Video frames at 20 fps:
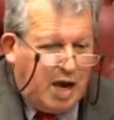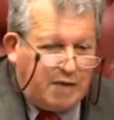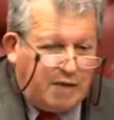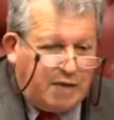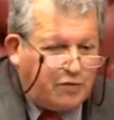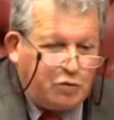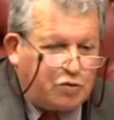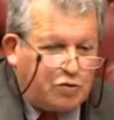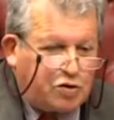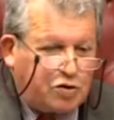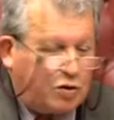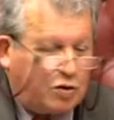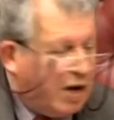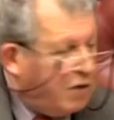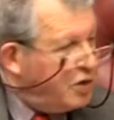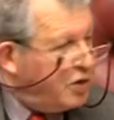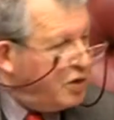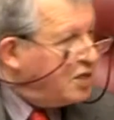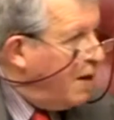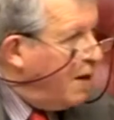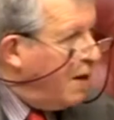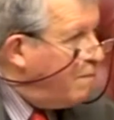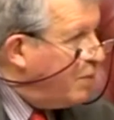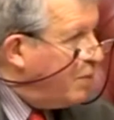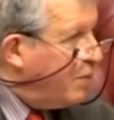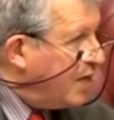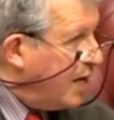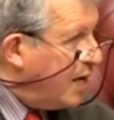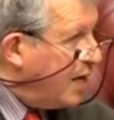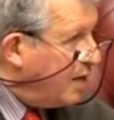if you took only
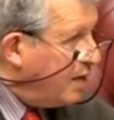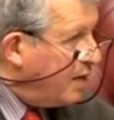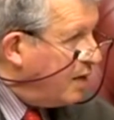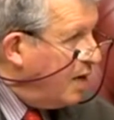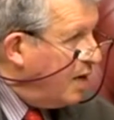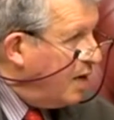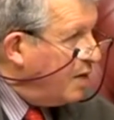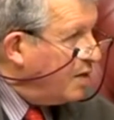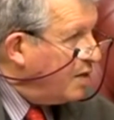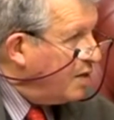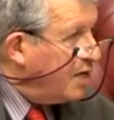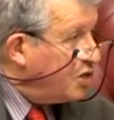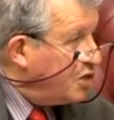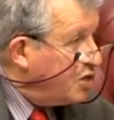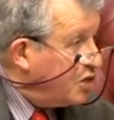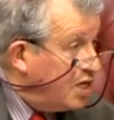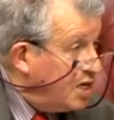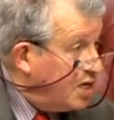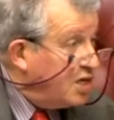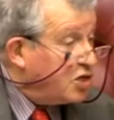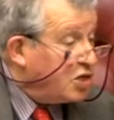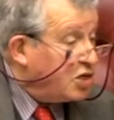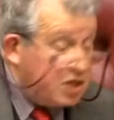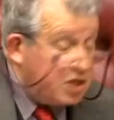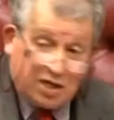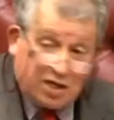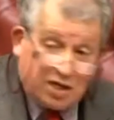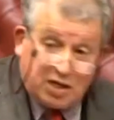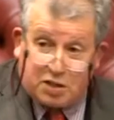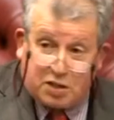10%, there's years
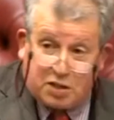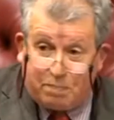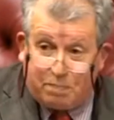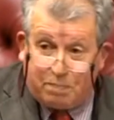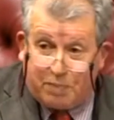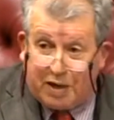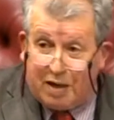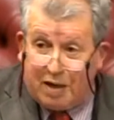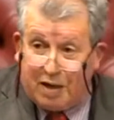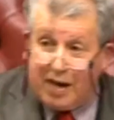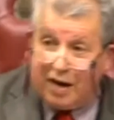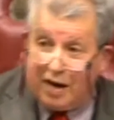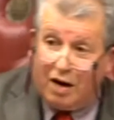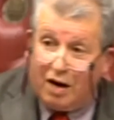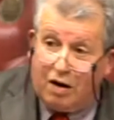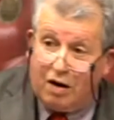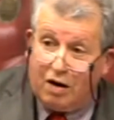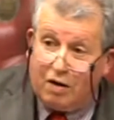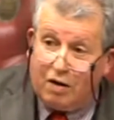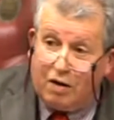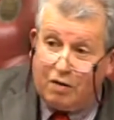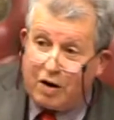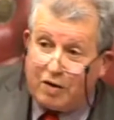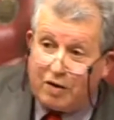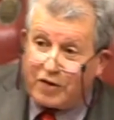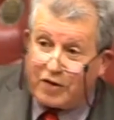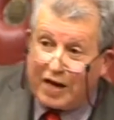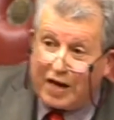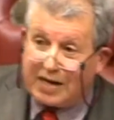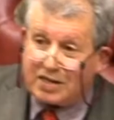and years supply of